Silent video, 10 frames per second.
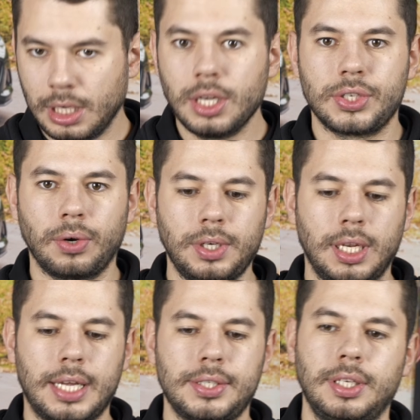So in the
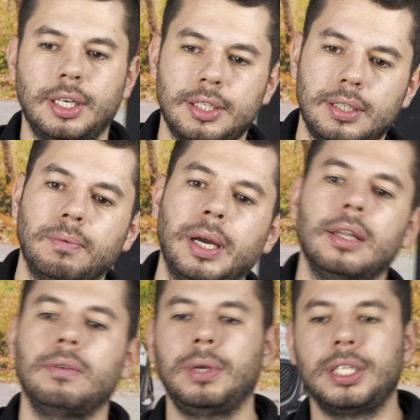last years
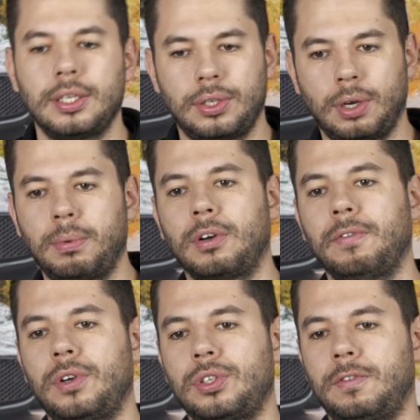when we did a turbo
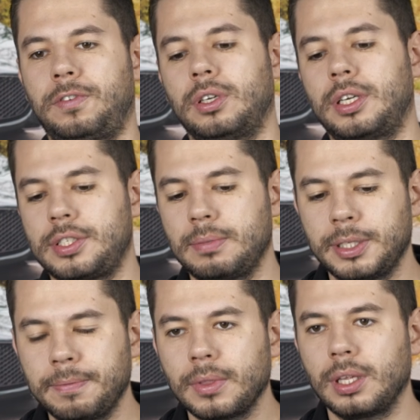conversion for a
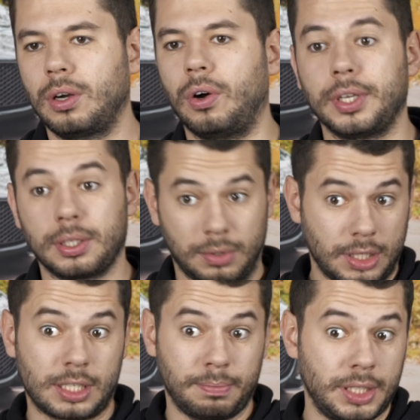customer, or the
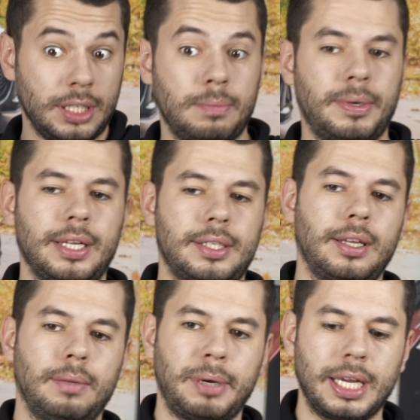customer did it
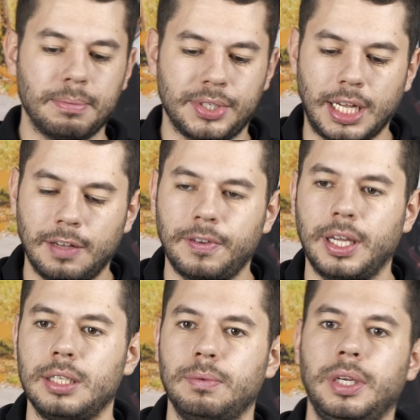by himself,
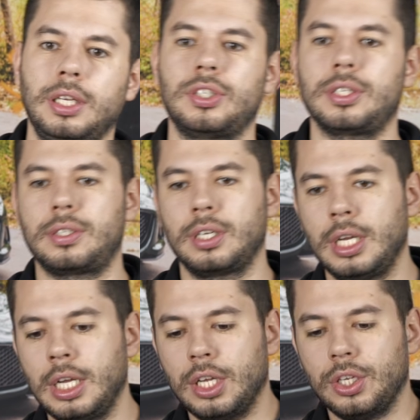and we just
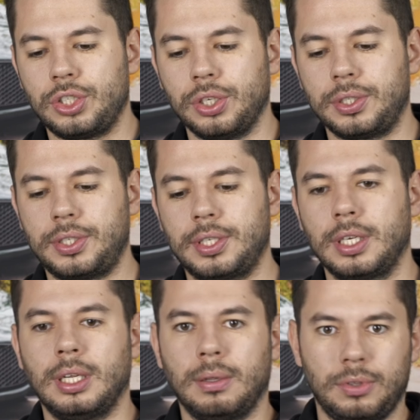should
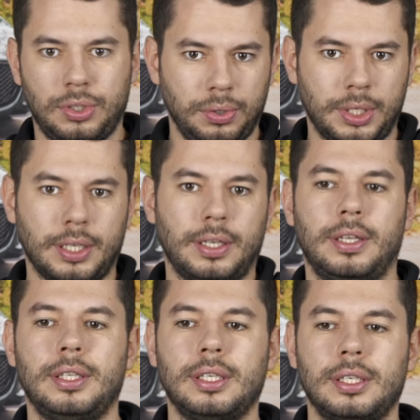do
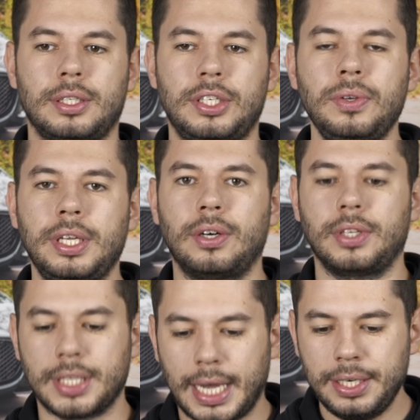the tuning on
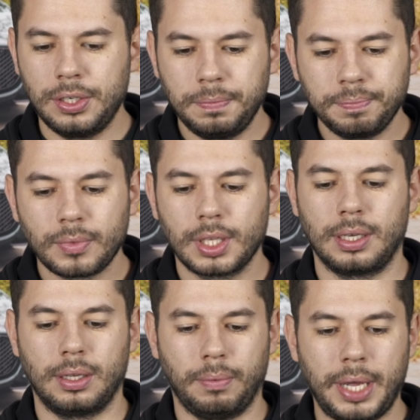the dyno,
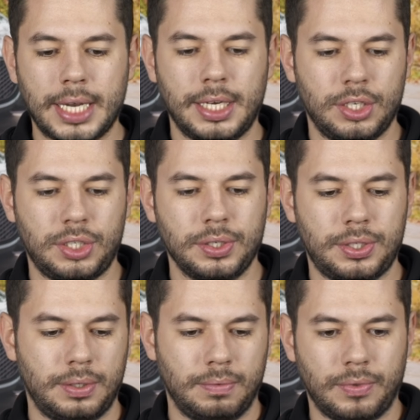we had the
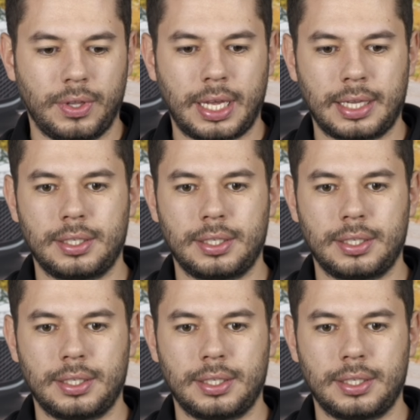issues that